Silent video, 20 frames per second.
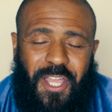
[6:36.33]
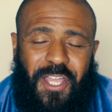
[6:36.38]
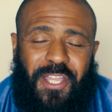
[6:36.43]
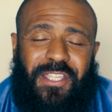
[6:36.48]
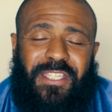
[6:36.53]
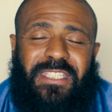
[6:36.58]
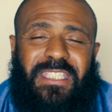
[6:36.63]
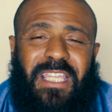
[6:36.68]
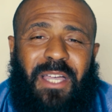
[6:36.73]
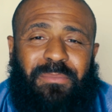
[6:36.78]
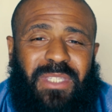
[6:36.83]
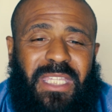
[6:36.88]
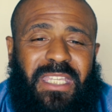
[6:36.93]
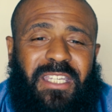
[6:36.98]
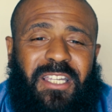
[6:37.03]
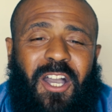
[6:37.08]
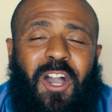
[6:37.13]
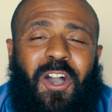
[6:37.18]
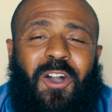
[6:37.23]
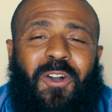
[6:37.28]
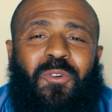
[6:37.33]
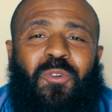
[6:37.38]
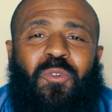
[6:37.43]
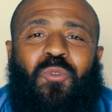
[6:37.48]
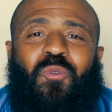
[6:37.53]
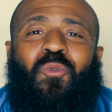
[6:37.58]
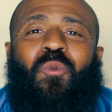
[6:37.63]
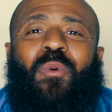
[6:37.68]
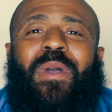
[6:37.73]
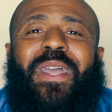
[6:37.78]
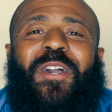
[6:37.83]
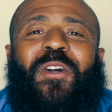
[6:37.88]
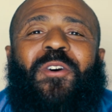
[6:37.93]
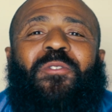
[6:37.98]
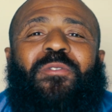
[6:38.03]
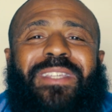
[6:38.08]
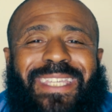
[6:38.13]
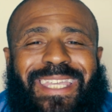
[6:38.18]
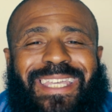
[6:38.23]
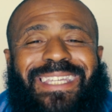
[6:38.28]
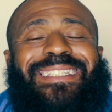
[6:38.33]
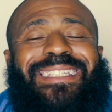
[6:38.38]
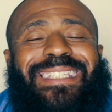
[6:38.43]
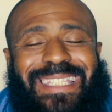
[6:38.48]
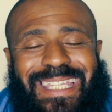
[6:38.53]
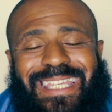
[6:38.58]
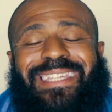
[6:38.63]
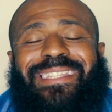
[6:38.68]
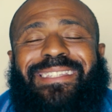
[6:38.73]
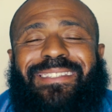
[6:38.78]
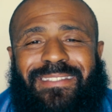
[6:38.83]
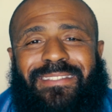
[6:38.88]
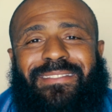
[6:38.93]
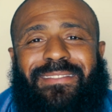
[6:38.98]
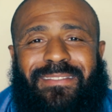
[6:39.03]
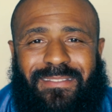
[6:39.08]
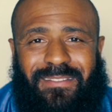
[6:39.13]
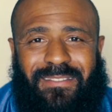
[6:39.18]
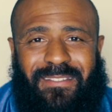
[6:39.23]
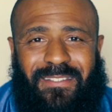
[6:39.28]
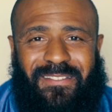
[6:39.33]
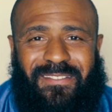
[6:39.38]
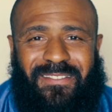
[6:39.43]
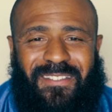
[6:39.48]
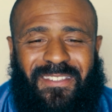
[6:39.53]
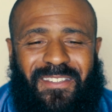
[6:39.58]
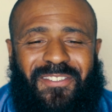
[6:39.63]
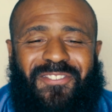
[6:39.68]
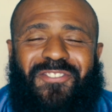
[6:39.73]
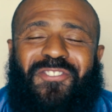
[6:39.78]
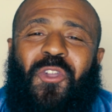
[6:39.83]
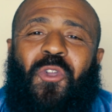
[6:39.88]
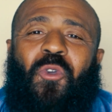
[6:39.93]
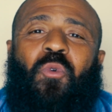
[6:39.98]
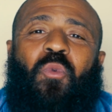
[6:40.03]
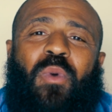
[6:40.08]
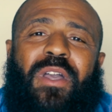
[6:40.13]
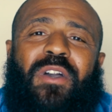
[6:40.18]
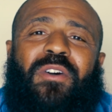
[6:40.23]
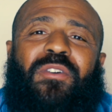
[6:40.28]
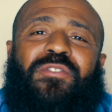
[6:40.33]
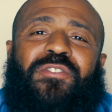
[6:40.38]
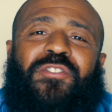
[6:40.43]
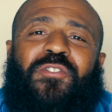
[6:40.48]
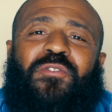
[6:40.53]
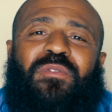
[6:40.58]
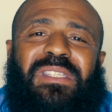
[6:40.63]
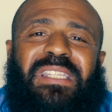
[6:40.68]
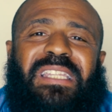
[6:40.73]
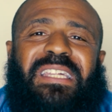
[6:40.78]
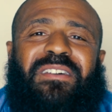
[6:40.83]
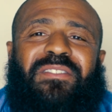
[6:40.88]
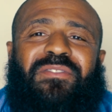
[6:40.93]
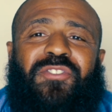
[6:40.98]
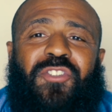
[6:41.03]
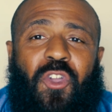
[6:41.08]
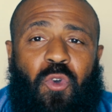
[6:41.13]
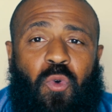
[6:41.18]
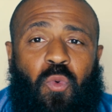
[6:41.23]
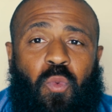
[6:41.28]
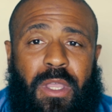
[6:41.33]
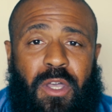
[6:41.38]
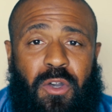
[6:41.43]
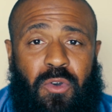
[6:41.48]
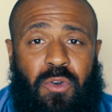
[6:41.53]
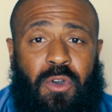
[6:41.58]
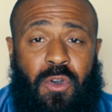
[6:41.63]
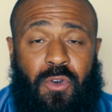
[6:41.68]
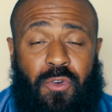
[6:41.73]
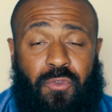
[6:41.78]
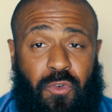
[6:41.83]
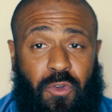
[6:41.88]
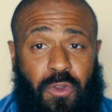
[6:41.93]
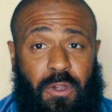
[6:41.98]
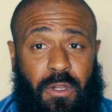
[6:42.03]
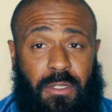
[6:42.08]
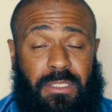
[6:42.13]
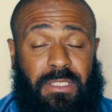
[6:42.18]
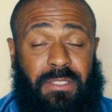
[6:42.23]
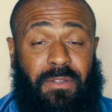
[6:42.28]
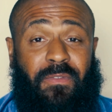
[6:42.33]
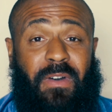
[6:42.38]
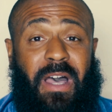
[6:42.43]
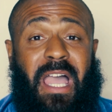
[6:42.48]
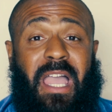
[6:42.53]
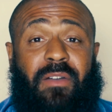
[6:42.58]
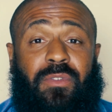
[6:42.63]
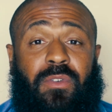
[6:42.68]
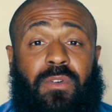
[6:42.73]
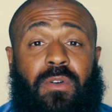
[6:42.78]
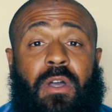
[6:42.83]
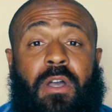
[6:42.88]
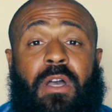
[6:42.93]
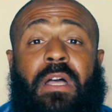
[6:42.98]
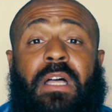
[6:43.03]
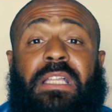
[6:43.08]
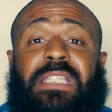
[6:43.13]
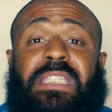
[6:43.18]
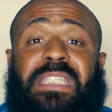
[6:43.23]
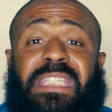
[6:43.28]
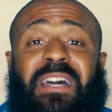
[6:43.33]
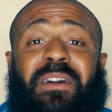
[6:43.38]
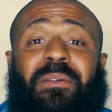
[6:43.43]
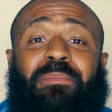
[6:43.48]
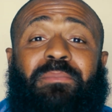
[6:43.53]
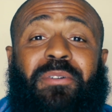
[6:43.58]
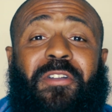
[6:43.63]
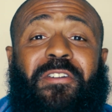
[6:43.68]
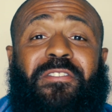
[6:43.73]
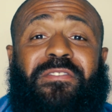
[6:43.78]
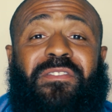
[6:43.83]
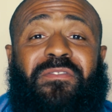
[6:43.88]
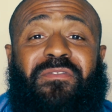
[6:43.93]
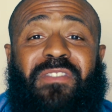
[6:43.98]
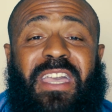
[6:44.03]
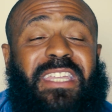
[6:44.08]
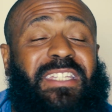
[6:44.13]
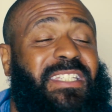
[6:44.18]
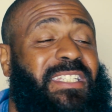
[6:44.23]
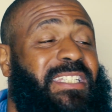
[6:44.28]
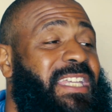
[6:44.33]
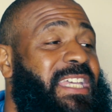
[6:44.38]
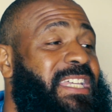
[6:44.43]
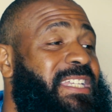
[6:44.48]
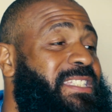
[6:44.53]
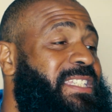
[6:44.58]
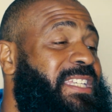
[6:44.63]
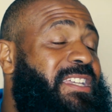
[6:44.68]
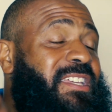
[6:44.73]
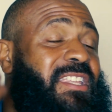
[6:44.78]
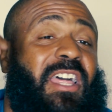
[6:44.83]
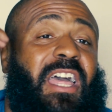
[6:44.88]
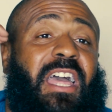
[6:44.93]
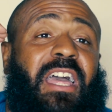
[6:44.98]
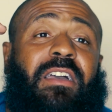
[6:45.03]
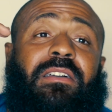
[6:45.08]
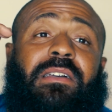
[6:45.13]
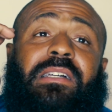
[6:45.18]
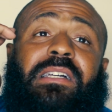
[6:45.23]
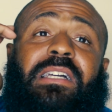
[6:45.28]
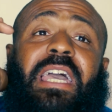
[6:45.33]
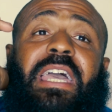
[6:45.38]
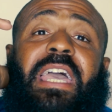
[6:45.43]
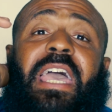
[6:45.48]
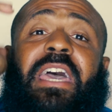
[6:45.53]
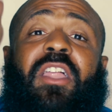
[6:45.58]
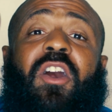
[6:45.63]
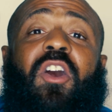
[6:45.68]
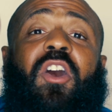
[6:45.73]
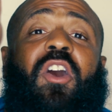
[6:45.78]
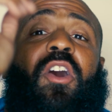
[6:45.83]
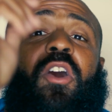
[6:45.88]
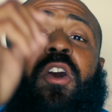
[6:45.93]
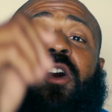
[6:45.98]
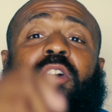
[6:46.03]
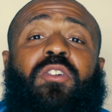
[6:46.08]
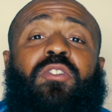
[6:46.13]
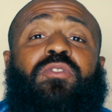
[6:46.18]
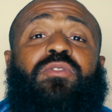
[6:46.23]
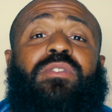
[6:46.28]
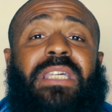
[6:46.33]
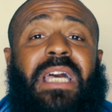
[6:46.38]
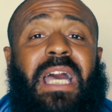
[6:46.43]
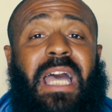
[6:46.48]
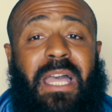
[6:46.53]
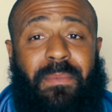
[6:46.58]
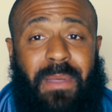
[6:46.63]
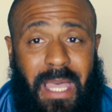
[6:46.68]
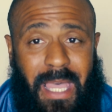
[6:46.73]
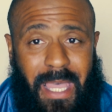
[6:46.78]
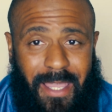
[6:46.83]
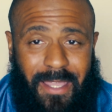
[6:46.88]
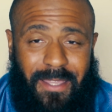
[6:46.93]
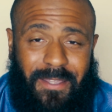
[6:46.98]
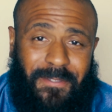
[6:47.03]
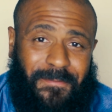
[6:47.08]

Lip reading: something called will kicks in. Your will to live, your will for survival. Self-preservation kicks in at an all-time high.